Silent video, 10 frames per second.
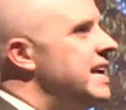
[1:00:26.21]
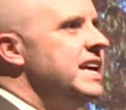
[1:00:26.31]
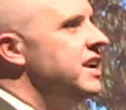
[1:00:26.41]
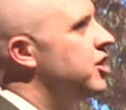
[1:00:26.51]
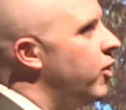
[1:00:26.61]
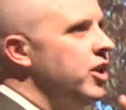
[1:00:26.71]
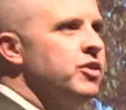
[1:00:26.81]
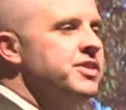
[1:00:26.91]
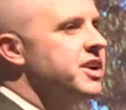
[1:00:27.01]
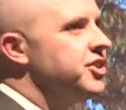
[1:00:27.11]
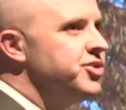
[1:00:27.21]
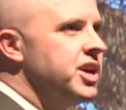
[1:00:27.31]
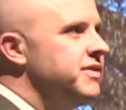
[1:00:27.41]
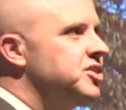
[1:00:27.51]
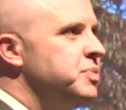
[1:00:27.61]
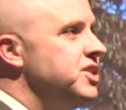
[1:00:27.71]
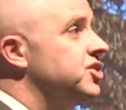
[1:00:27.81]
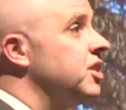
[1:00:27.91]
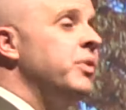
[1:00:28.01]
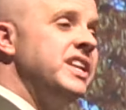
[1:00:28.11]
He didn't go all over the country giving
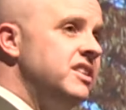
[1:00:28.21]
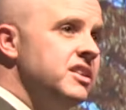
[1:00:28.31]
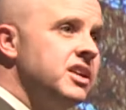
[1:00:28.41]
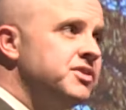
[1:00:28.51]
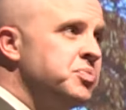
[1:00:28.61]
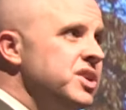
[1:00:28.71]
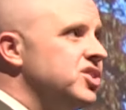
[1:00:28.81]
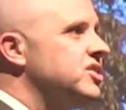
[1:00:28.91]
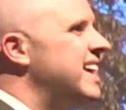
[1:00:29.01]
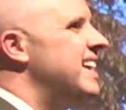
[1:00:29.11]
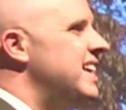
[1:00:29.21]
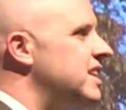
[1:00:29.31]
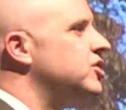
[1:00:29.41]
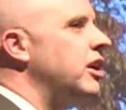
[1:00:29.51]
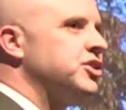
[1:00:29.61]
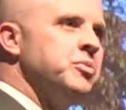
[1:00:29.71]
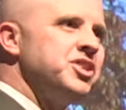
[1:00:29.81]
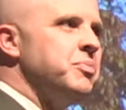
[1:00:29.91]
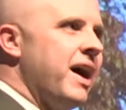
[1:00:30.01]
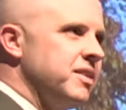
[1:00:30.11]
speeches, and when he did give speeches, he didn't talk so
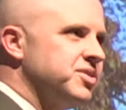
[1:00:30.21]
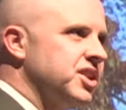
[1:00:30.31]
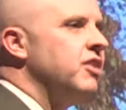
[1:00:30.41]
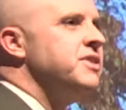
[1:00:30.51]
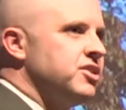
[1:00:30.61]
much about himself.